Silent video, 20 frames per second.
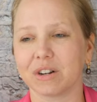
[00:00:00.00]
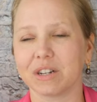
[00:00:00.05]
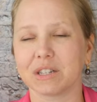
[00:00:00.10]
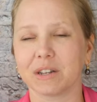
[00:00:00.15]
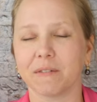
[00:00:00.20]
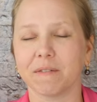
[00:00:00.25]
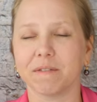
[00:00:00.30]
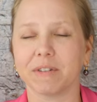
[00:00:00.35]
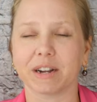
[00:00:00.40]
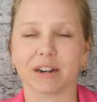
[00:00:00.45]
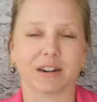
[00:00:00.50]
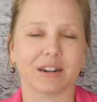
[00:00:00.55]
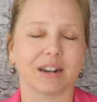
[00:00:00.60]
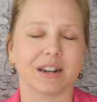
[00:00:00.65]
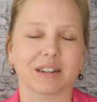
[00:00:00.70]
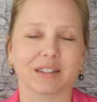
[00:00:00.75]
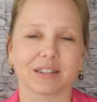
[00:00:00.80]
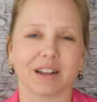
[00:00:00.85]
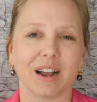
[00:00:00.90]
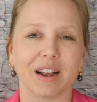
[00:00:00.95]
it's a very
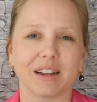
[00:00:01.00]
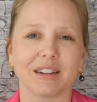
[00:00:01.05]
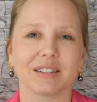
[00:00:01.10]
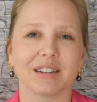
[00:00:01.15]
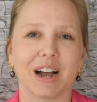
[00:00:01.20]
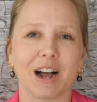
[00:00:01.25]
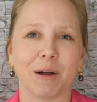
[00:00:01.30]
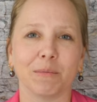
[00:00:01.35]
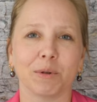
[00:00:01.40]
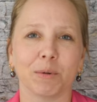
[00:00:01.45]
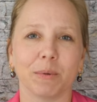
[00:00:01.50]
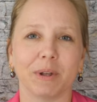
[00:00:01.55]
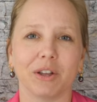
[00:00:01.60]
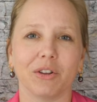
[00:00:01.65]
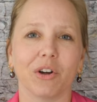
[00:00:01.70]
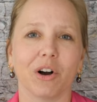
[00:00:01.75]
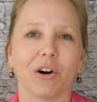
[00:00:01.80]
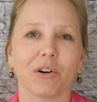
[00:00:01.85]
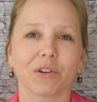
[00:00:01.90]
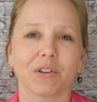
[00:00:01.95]
exciting time to be a
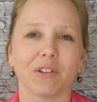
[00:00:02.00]
doll